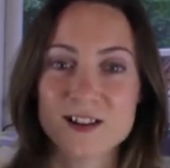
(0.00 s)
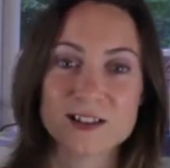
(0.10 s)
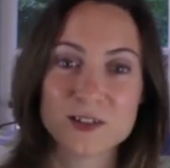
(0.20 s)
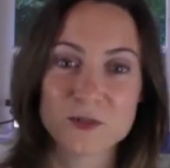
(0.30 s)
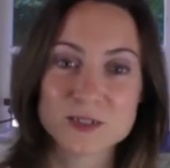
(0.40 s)

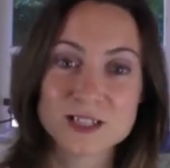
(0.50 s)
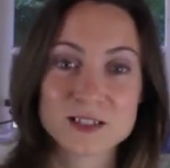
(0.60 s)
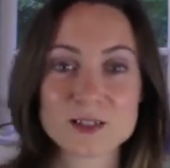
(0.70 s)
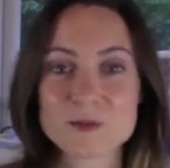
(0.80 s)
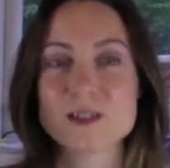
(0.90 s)
you know,
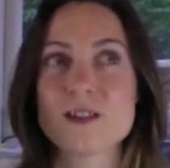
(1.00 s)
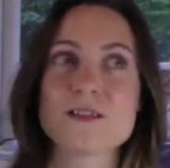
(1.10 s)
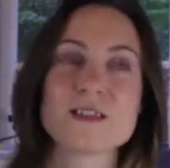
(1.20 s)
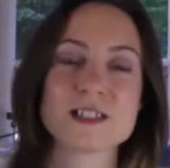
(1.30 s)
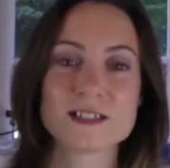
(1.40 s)
dealing with all
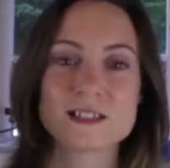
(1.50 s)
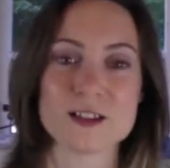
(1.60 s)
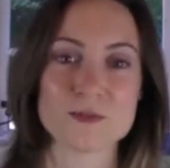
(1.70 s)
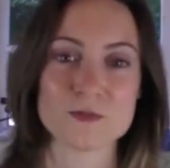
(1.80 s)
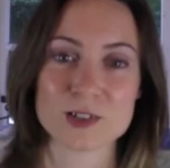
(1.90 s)
of this
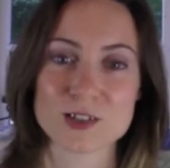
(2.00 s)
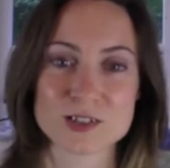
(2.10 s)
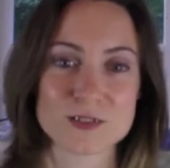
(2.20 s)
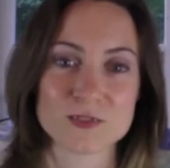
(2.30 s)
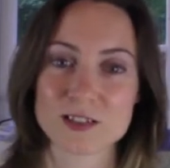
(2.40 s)
stuff where you
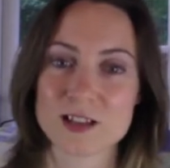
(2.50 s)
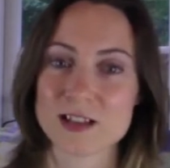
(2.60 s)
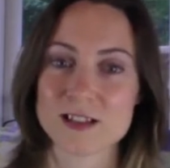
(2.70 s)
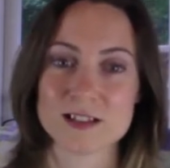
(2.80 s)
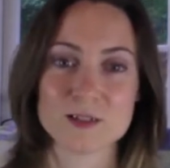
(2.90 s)
just feel
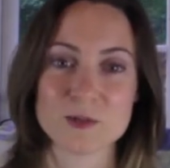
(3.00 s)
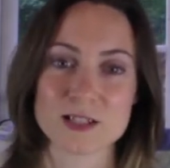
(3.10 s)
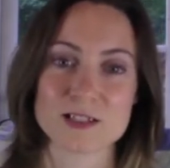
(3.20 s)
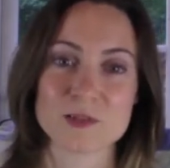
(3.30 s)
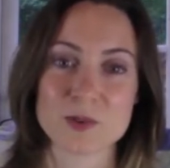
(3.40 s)
like you want
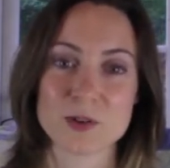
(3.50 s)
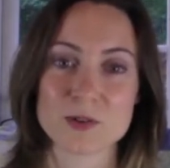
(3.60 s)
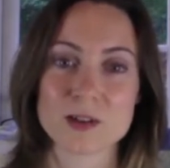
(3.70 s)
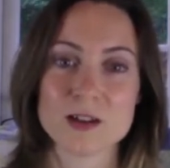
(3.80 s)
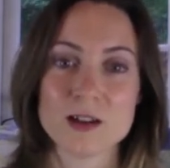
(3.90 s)
to explode.